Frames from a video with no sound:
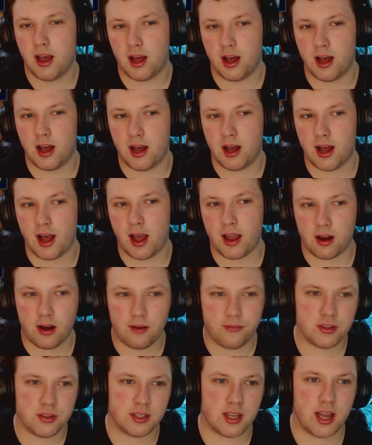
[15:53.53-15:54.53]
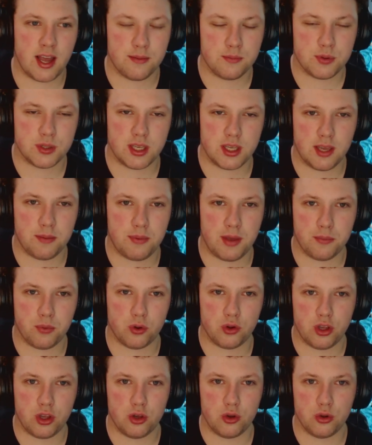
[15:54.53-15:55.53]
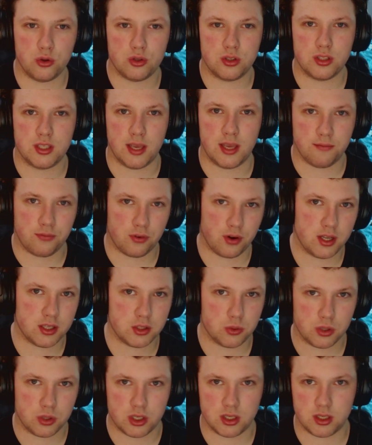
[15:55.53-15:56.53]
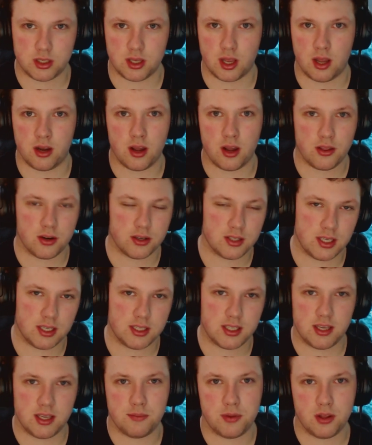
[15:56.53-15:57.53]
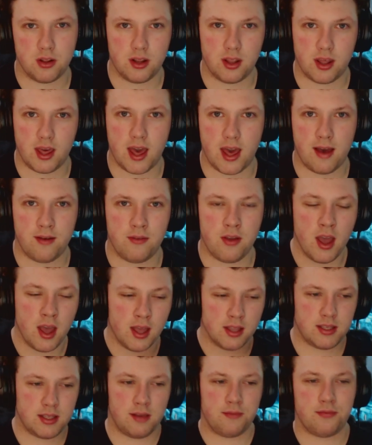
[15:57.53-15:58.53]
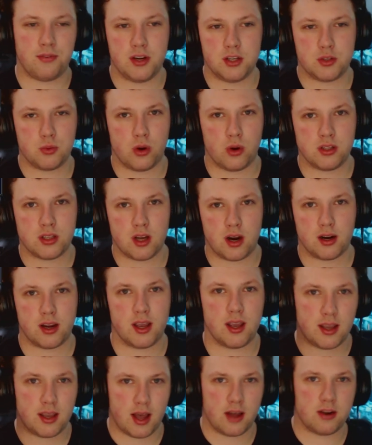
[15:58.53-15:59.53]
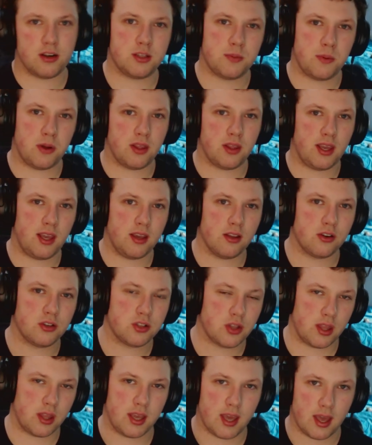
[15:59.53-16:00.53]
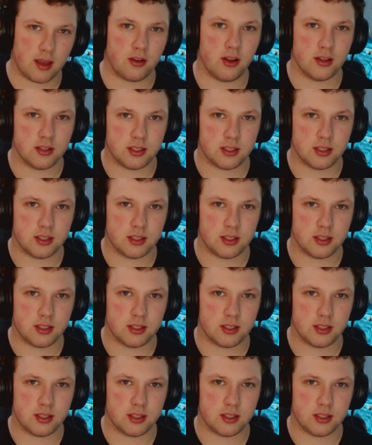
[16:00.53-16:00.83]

Uh, I oftentimes see people use Deep Freeze, which is another CC ability they have. Deep Freeze one target, Counterspell the healer so they can't